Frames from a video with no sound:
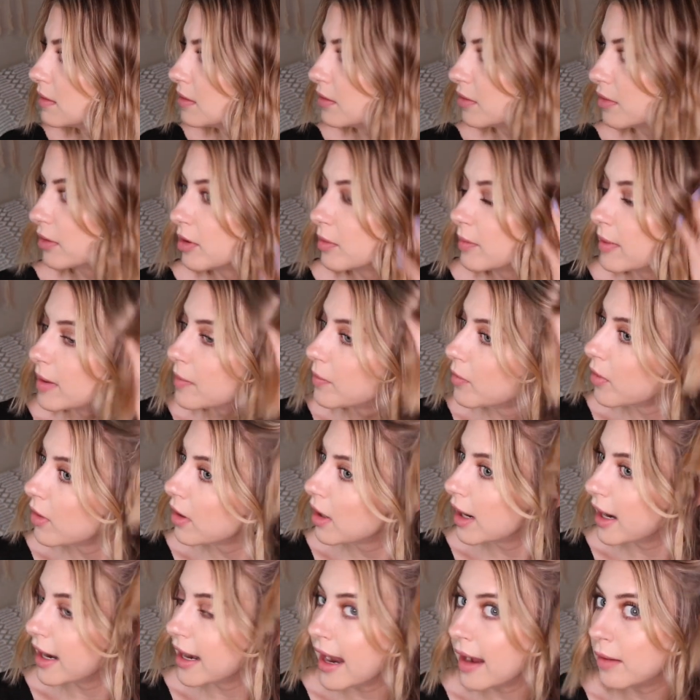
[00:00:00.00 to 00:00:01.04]
to a little bit
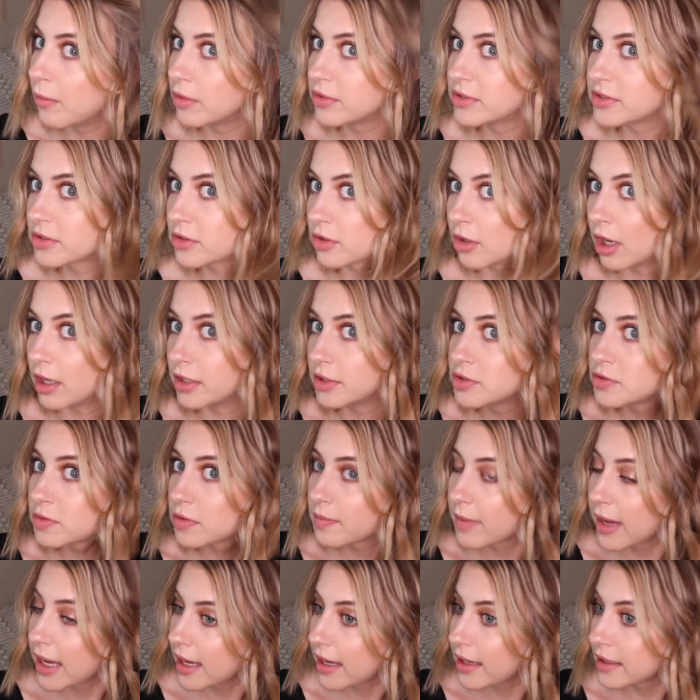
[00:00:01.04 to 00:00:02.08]
more. And I will scrunch
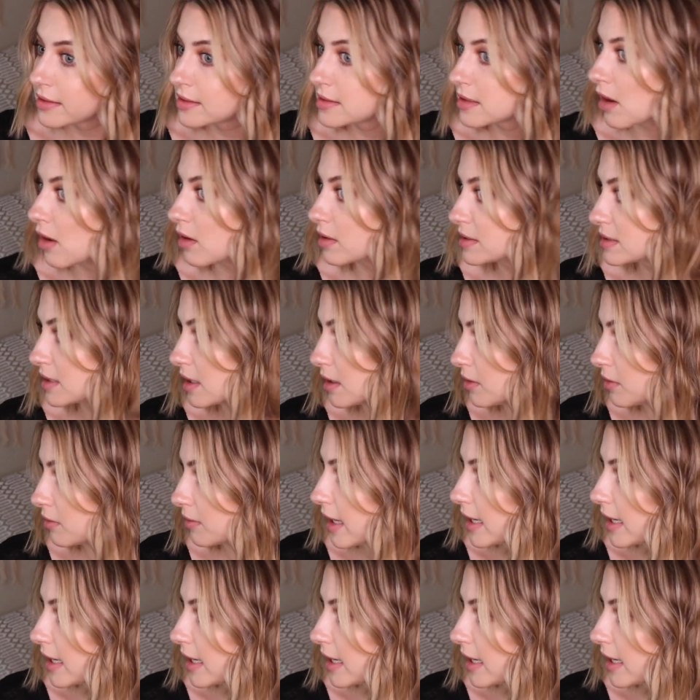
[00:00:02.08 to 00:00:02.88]
with my hands also.